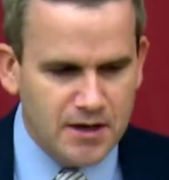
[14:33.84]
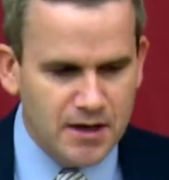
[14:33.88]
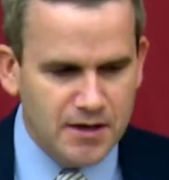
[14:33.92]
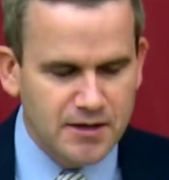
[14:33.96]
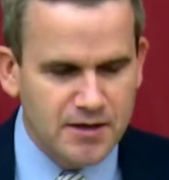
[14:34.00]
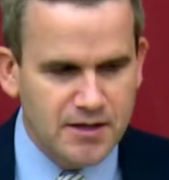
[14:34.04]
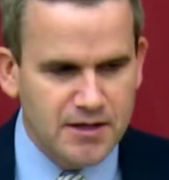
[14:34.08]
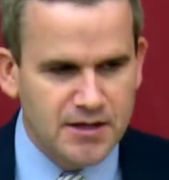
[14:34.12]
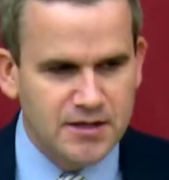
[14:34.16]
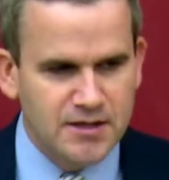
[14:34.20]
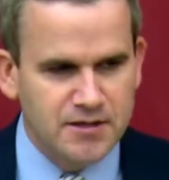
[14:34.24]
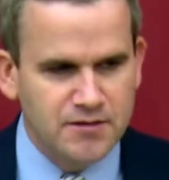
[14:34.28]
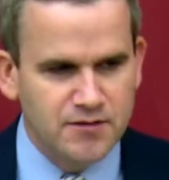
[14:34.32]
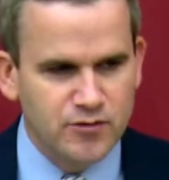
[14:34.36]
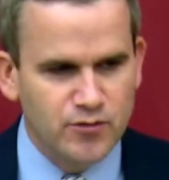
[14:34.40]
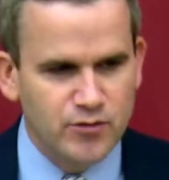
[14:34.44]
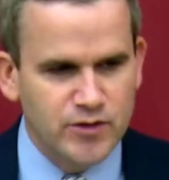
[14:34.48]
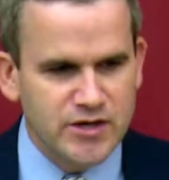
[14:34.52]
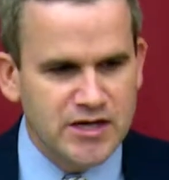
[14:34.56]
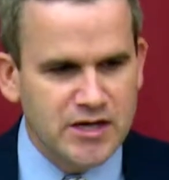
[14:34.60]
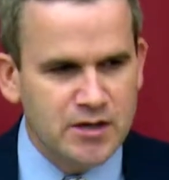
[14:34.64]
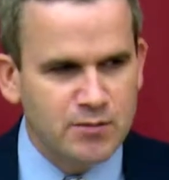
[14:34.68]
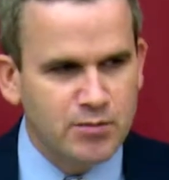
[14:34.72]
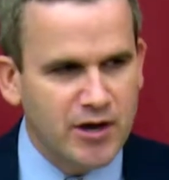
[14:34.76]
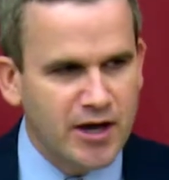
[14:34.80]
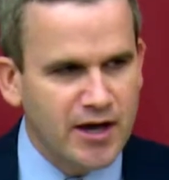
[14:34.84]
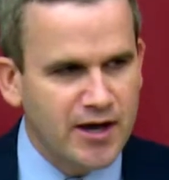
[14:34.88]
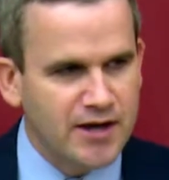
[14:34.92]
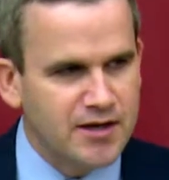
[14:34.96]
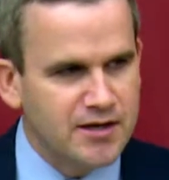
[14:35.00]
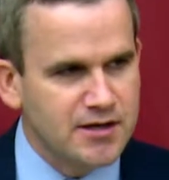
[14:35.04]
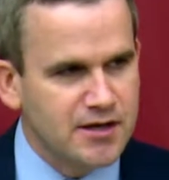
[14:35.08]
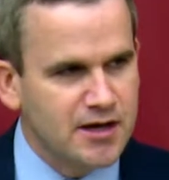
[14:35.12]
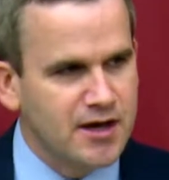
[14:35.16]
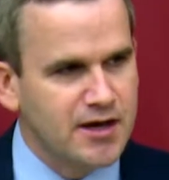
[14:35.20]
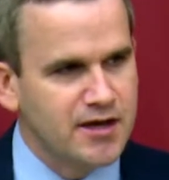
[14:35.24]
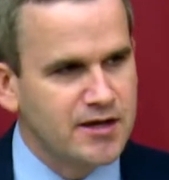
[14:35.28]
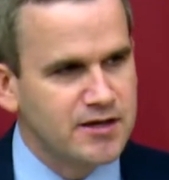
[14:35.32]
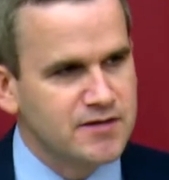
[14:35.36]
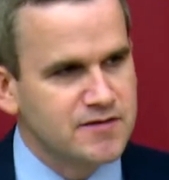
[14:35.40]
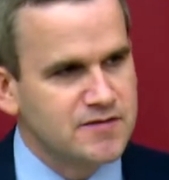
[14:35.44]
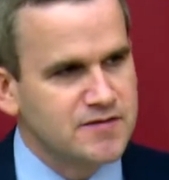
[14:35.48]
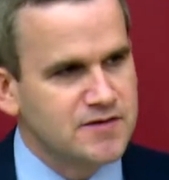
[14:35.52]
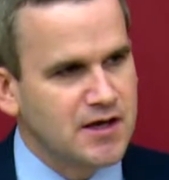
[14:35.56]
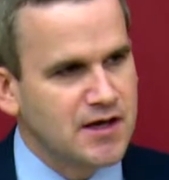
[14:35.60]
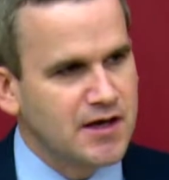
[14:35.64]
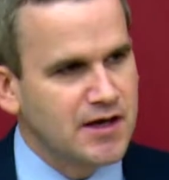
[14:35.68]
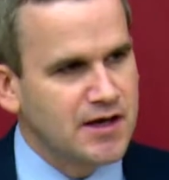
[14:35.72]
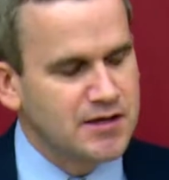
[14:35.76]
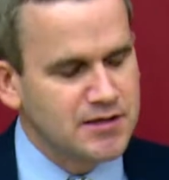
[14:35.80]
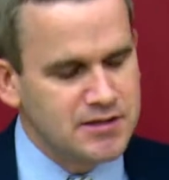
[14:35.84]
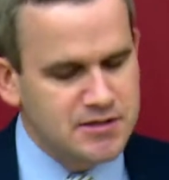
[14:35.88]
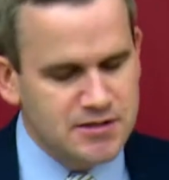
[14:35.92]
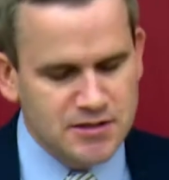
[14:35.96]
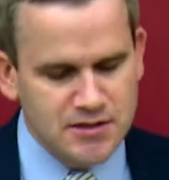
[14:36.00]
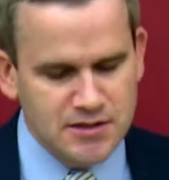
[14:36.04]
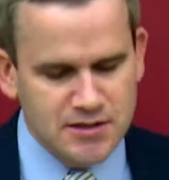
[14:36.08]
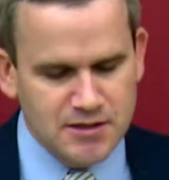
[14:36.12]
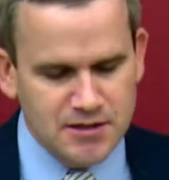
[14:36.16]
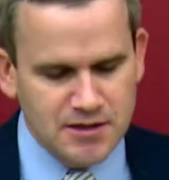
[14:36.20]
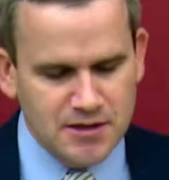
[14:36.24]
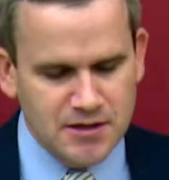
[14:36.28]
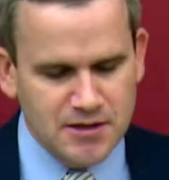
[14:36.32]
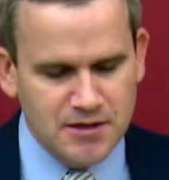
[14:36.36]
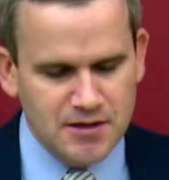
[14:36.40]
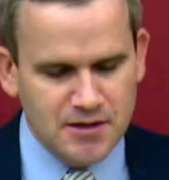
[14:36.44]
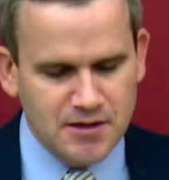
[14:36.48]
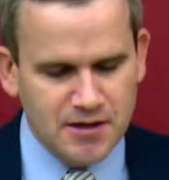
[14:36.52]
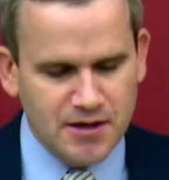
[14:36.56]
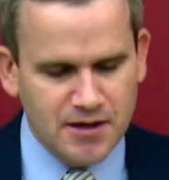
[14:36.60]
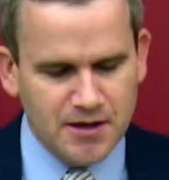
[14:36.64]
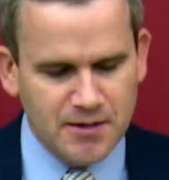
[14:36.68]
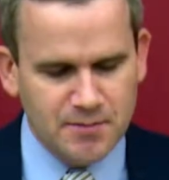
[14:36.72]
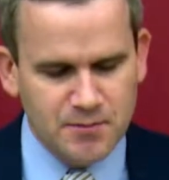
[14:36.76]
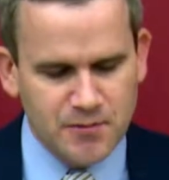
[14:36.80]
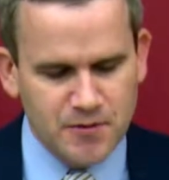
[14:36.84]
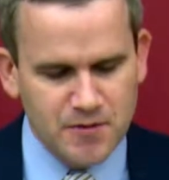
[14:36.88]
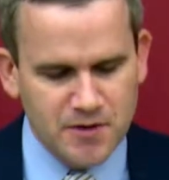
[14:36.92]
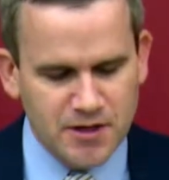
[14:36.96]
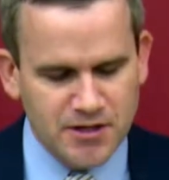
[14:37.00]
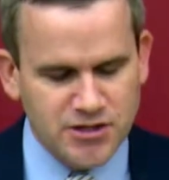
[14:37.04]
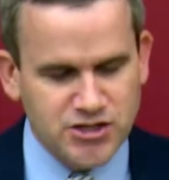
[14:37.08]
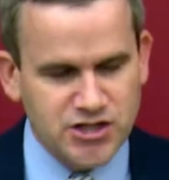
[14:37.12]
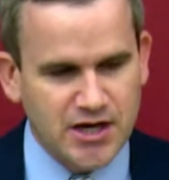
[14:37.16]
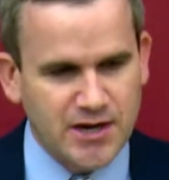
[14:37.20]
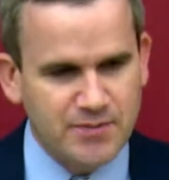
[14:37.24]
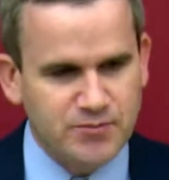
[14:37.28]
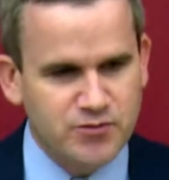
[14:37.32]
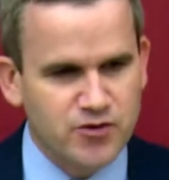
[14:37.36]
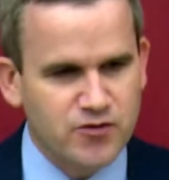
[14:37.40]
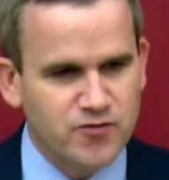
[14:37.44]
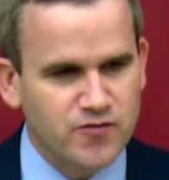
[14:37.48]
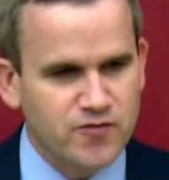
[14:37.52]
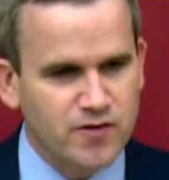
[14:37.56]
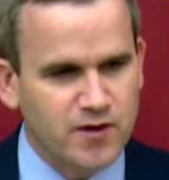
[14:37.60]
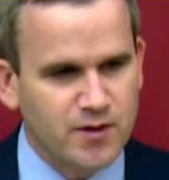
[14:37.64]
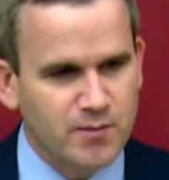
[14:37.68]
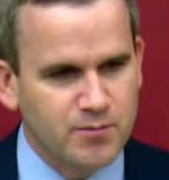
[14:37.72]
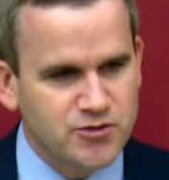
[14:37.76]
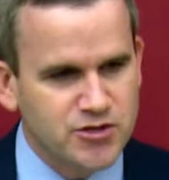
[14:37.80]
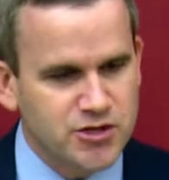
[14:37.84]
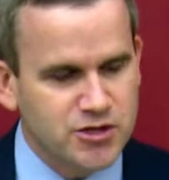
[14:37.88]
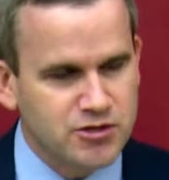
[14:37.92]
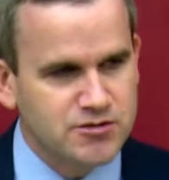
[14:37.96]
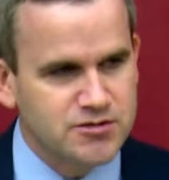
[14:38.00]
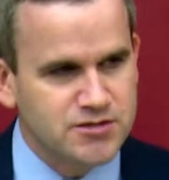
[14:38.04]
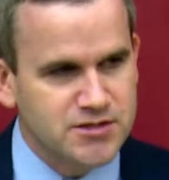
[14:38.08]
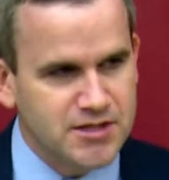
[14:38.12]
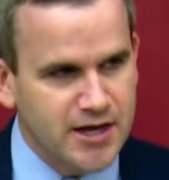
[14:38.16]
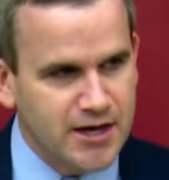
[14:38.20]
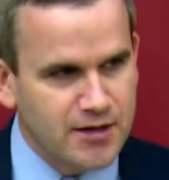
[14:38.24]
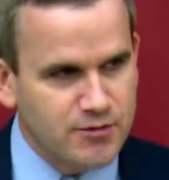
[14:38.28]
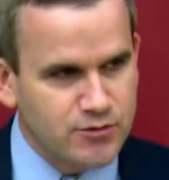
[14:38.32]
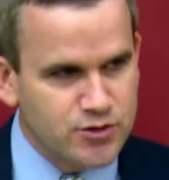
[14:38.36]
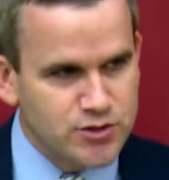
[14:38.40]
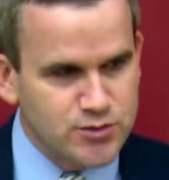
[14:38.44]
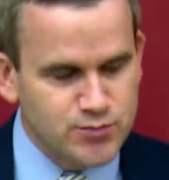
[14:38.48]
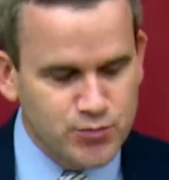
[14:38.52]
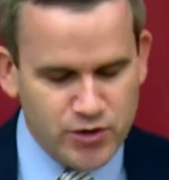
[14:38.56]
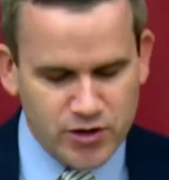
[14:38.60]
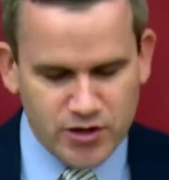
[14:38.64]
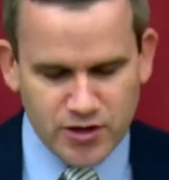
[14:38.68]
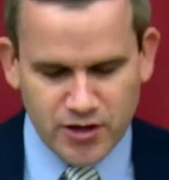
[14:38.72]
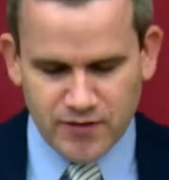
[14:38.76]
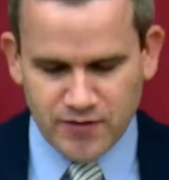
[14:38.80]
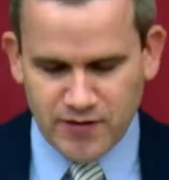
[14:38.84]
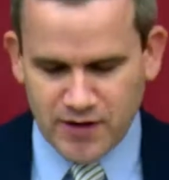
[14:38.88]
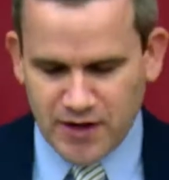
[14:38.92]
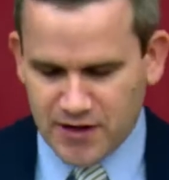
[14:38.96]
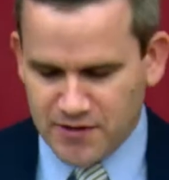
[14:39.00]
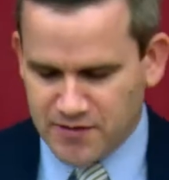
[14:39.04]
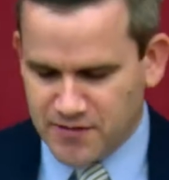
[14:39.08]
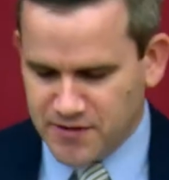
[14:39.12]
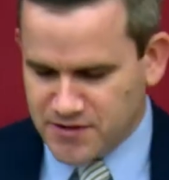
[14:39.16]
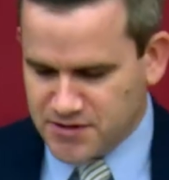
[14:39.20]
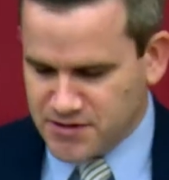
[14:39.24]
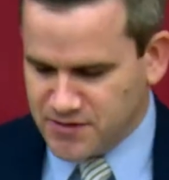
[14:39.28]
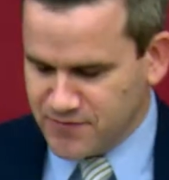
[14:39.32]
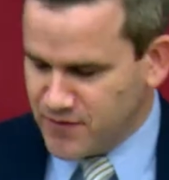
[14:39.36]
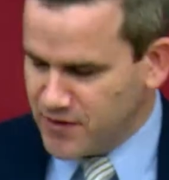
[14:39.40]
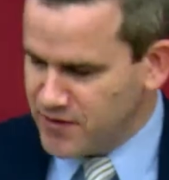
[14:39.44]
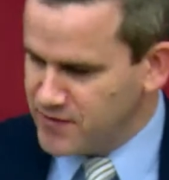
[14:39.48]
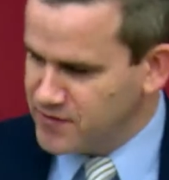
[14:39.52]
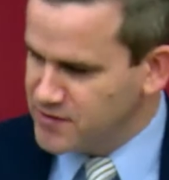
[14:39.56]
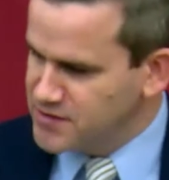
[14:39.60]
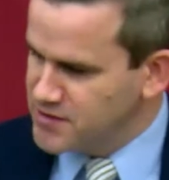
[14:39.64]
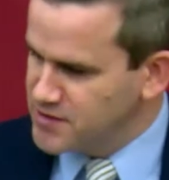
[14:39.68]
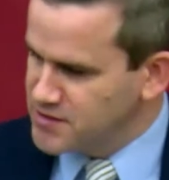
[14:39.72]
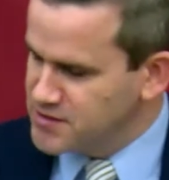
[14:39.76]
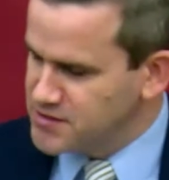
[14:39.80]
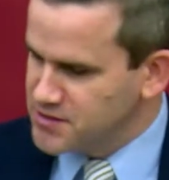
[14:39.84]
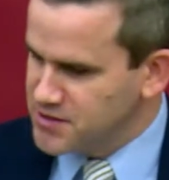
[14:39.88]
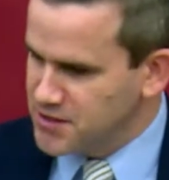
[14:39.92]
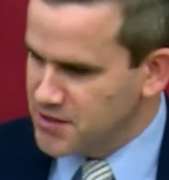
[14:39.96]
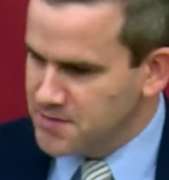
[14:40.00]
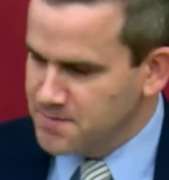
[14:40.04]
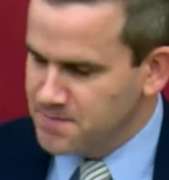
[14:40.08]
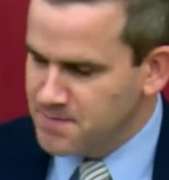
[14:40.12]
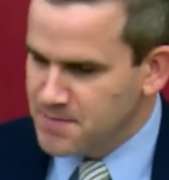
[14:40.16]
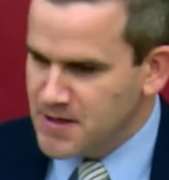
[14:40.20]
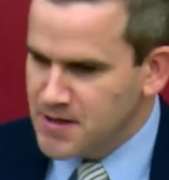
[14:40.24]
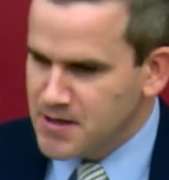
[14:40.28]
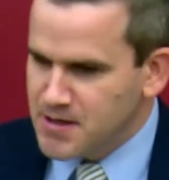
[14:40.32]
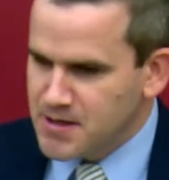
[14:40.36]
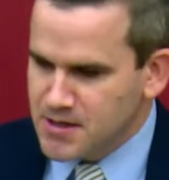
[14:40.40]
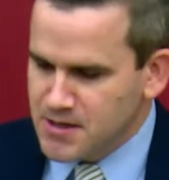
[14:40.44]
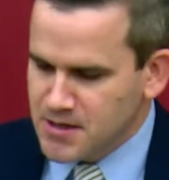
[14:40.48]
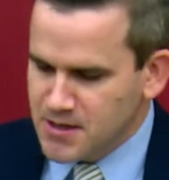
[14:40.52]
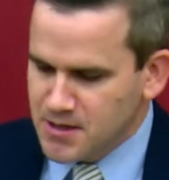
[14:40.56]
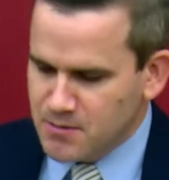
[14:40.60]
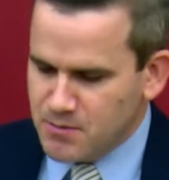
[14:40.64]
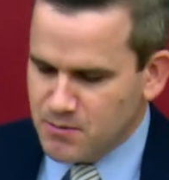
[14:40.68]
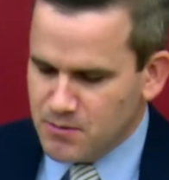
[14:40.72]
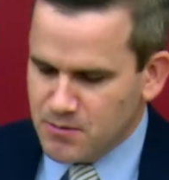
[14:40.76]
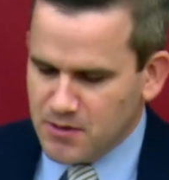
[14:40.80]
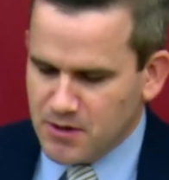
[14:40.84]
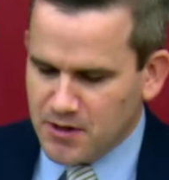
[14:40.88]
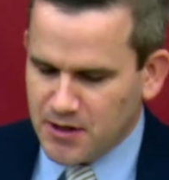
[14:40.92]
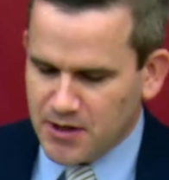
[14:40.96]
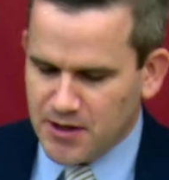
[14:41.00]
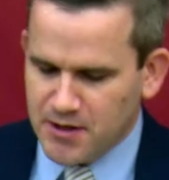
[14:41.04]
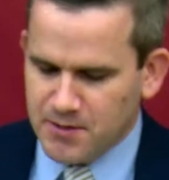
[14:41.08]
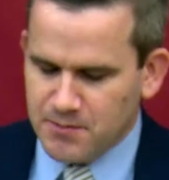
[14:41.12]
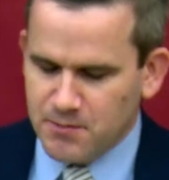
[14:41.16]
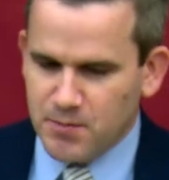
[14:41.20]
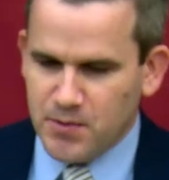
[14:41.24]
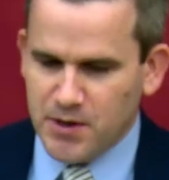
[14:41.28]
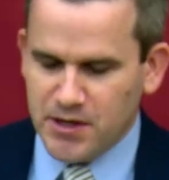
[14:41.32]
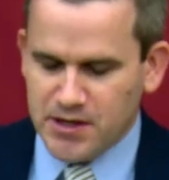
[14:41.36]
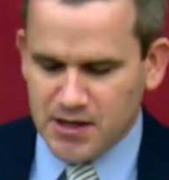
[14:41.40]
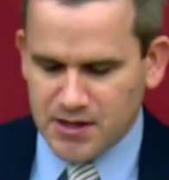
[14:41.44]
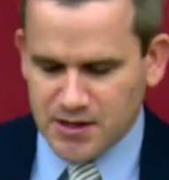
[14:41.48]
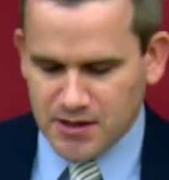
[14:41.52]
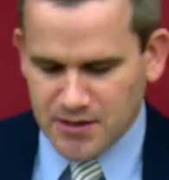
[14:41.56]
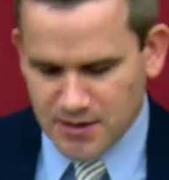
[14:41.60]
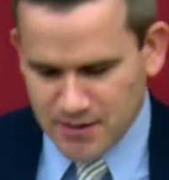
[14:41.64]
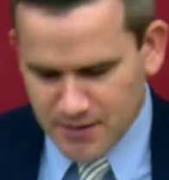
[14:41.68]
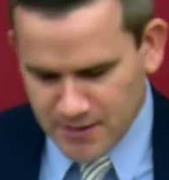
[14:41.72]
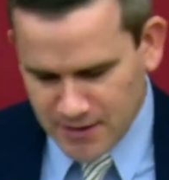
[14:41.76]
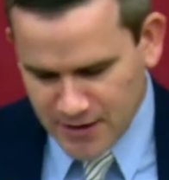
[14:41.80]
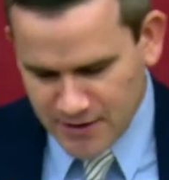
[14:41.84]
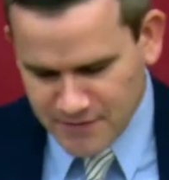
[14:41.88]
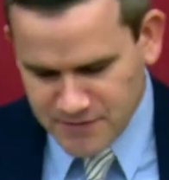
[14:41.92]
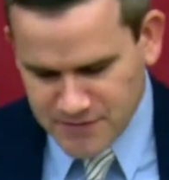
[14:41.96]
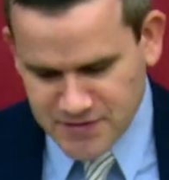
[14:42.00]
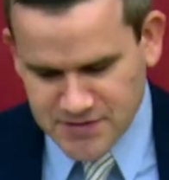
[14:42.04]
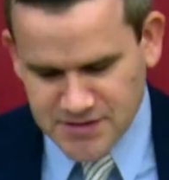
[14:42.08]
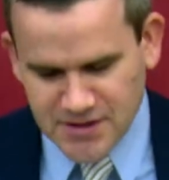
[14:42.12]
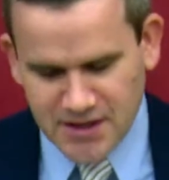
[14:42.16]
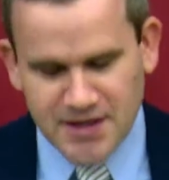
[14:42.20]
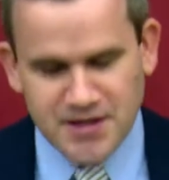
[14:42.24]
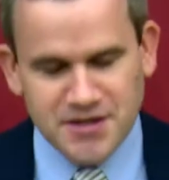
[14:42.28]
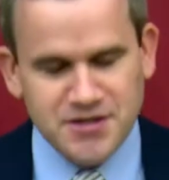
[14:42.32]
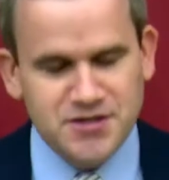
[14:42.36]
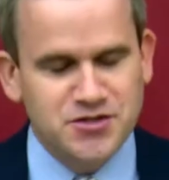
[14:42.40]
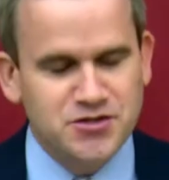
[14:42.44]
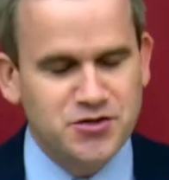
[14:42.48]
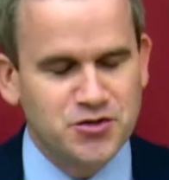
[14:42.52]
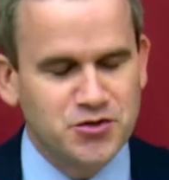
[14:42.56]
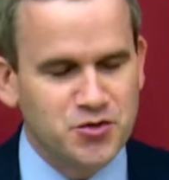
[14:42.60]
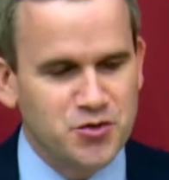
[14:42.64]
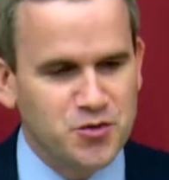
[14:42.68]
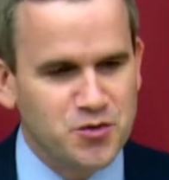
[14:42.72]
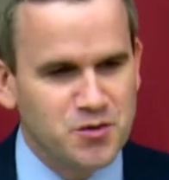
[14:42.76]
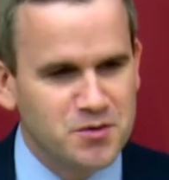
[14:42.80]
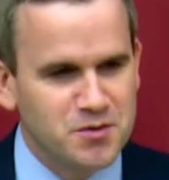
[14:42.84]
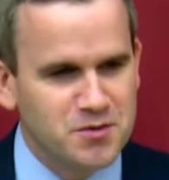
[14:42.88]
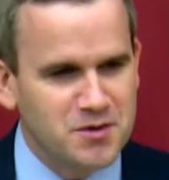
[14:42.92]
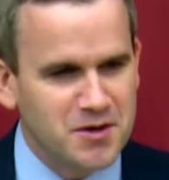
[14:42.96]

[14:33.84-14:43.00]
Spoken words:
in the reading packet, I had assigned a chapter from Charles Taylor's book on the ethics of authenticity, but I've decided to